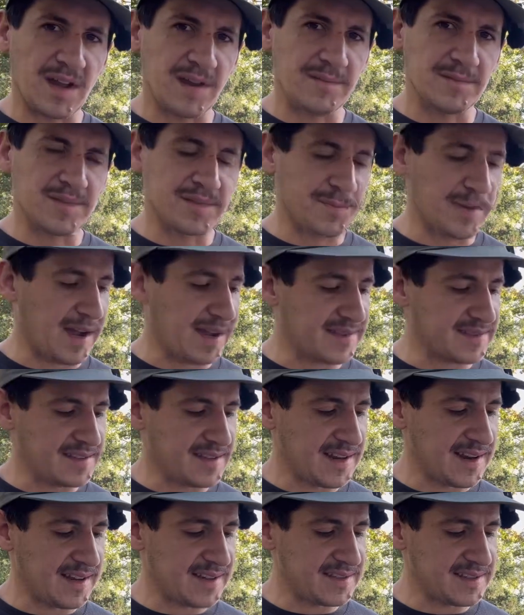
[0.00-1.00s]
spots
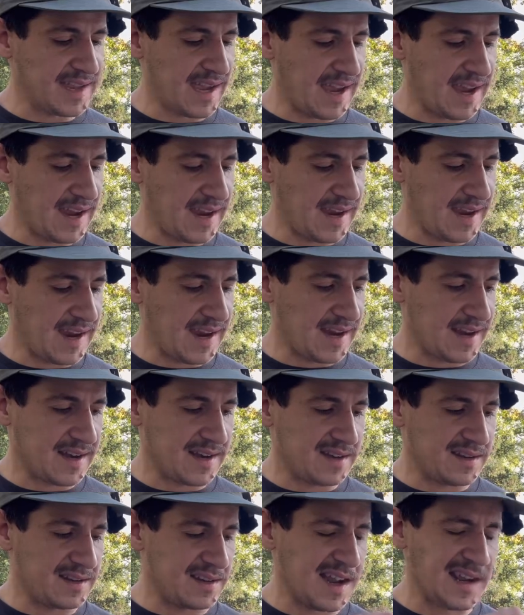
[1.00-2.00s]
that I skate,
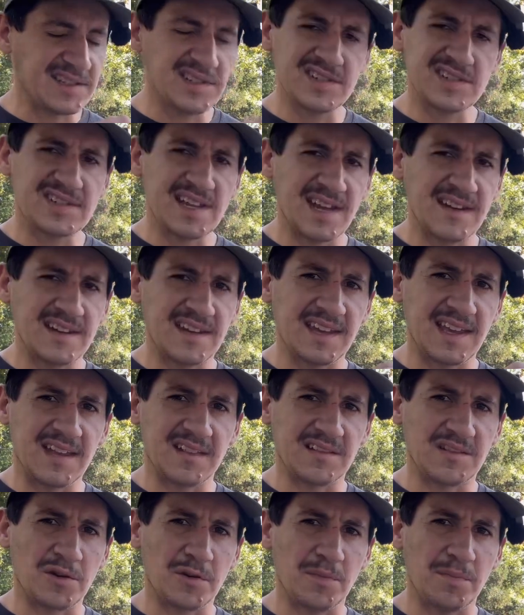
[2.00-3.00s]
and I just tend to
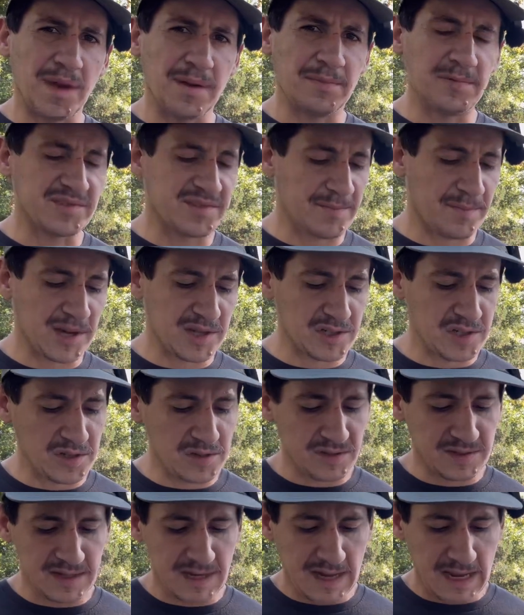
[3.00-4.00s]
get little pebbles in my
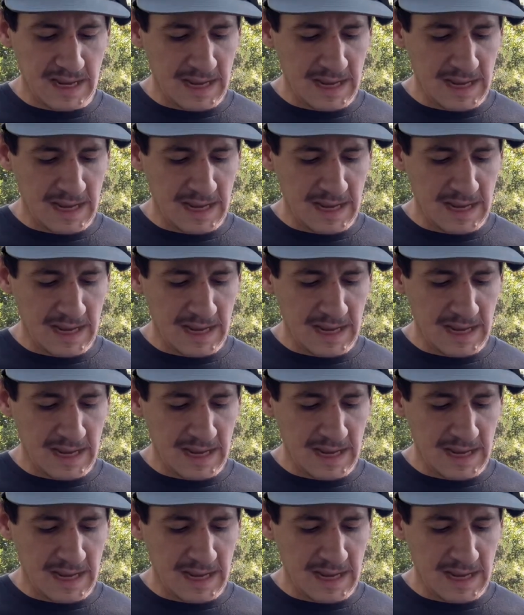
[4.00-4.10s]
shoes.